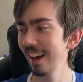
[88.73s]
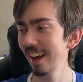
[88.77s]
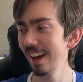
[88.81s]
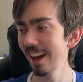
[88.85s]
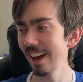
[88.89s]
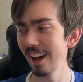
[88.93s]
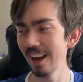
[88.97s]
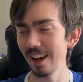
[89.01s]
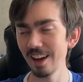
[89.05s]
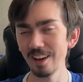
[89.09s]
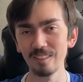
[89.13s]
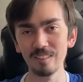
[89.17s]

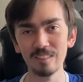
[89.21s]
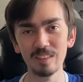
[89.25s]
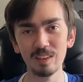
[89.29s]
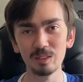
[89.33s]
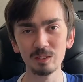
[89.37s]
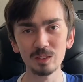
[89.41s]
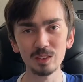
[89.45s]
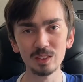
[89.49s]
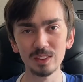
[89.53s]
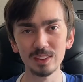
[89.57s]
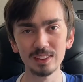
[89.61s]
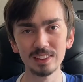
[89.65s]
It
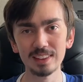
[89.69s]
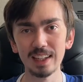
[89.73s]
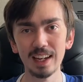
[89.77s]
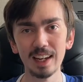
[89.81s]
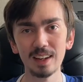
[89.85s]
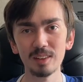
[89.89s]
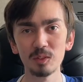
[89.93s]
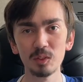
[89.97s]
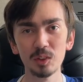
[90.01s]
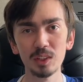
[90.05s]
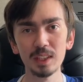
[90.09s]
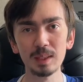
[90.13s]
was just
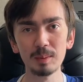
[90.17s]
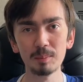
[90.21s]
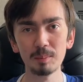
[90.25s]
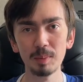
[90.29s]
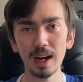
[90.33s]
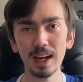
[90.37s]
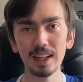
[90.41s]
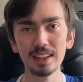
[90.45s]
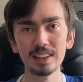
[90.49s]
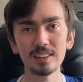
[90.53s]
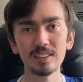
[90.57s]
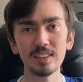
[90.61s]
really
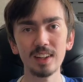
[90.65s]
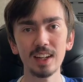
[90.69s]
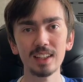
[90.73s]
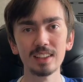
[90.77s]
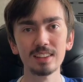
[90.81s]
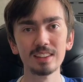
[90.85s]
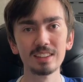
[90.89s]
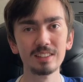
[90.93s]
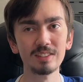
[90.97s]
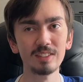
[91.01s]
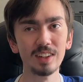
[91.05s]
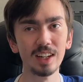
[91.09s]
bad at
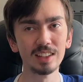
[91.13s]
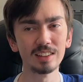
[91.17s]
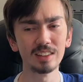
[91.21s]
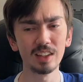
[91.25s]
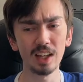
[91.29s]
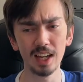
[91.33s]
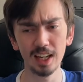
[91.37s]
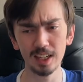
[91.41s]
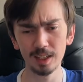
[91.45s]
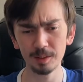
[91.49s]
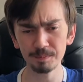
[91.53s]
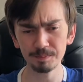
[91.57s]
that
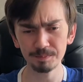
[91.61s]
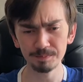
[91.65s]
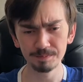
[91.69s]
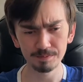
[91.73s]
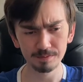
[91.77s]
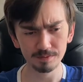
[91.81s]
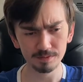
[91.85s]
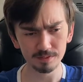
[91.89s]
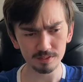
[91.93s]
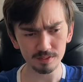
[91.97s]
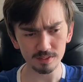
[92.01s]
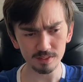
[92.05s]
time.
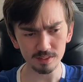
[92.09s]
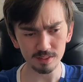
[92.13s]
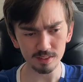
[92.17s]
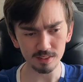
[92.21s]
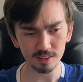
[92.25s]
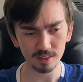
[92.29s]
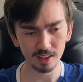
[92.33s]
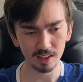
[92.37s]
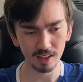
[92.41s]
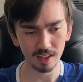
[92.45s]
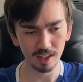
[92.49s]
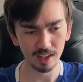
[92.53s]

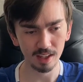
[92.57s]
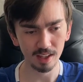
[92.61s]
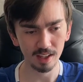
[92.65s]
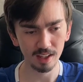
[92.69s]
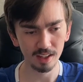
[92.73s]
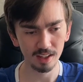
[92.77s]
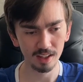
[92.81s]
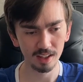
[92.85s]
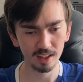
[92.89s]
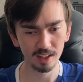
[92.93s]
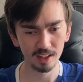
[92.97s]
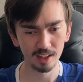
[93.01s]

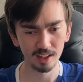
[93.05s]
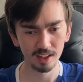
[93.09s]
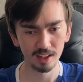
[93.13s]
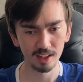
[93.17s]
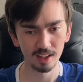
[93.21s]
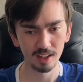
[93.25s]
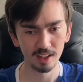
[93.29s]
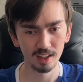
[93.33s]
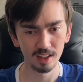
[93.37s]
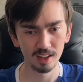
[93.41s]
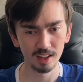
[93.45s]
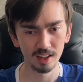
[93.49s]

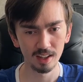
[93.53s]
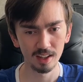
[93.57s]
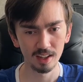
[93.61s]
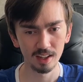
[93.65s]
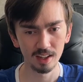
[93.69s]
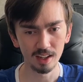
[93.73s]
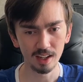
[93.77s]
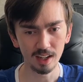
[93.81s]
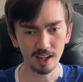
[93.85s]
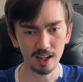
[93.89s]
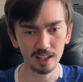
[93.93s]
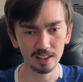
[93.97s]

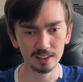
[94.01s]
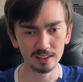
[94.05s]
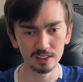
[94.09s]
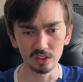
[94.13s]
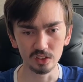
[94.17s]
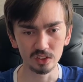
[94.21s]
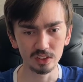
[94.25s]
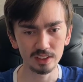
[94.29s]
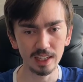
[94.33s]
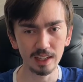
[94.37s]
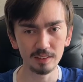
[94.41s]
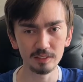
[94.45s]
And
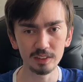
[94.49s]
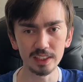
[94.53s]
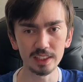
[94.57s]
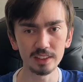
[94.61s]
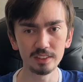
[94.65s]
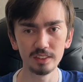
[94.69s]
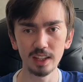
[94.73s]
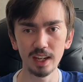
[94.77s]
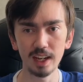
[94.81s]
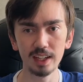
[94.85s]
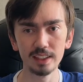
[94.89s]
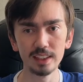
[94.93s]
just the
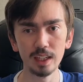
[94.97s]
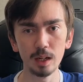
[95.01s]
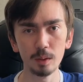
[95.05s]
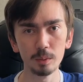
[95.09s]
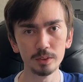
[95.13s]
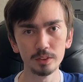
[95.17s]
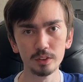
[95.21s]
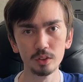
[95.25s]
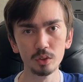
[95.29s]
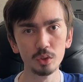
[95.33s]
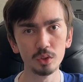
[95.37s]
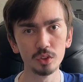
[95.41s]
anxiety, I
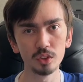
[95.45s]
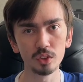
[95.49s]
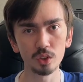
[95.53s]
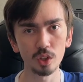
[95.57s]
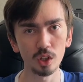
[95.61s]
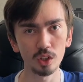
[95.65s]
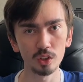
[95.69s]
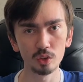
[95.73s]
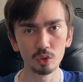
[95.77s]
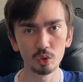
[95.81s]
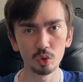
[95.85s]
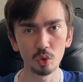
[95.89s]
was losing
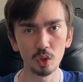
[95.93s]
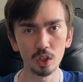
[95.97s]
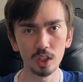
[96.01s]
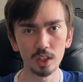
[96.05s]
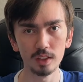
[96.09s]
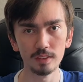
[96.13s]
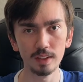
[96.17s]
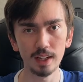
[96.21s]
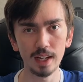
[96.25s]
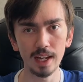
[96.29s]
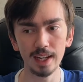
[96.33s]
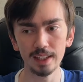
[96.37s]
control of
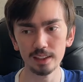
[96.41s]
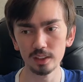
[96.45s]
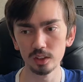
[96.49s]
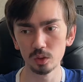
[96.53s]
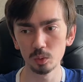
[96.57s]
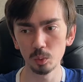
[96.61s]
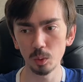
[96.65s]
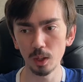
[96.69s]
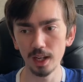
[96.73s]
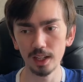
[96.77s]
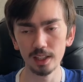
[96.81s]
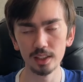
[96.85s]
that, hence
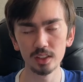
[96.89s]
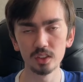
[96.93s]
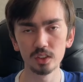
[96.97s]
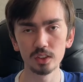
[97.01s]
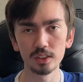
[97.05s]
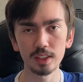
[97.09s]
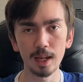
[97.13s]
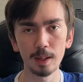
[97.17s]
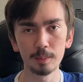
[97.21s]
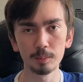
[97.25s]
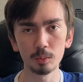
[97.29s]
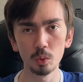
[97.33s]
why I just
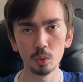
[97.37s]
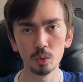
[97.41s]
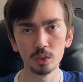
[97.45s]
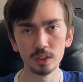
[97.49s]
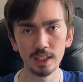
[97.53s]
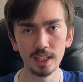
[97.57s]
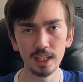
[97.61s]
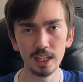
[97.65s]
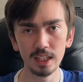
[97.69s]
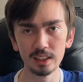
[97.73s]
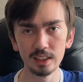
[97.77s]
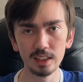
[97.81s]
kept going to
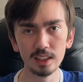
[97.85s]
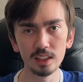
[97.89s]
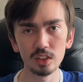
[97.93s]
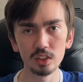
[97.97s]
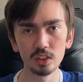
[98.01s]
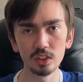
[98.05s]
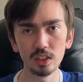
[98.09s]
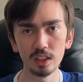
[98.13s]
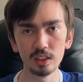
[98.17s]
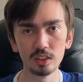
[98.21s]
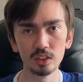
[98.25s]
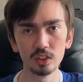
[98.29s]
A&E,
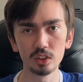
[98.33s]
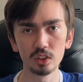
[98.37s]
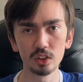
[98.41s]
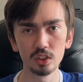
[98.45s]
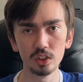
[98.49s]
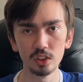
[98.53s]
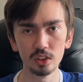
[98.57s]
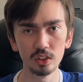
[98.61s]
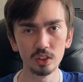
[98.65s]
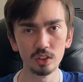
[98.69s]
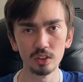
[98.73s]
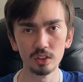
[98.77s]
because I just
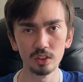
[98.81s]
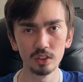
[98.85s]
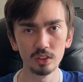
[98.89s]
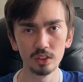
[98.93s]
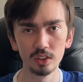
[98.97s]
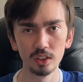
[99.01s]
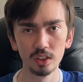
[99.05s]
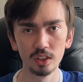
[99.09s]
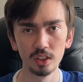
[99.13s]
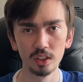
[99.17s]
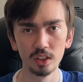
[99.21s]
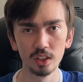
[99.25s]
couldn't
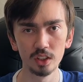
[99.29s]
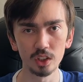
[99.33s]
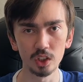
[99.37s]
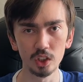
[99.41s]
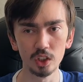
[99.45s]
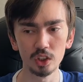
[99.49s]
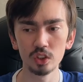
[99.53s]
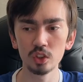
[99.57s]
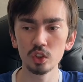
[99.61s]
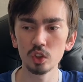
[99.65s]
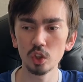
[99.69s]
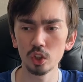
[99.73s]

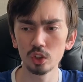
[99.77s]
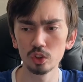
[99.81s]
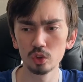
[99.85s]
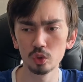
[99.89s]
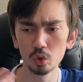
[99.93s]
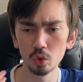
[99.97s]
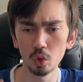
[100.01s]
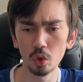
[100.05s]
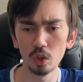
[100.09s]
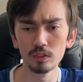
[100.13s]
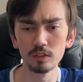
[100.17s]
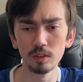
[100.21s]

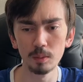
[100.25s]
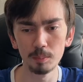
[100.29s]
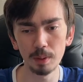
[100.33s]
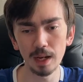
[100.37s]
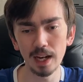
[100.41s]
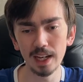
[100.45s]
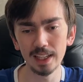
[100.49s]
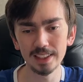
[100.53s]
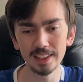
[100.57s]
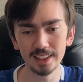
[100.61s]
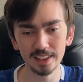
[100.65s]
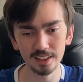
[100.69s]
control the
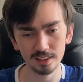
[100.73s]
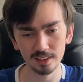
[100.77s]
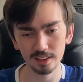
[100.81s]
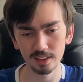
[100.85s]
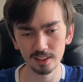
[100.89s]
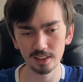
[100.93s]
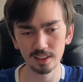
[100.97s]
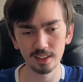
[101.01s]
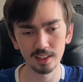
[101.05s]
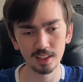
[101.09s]
panic.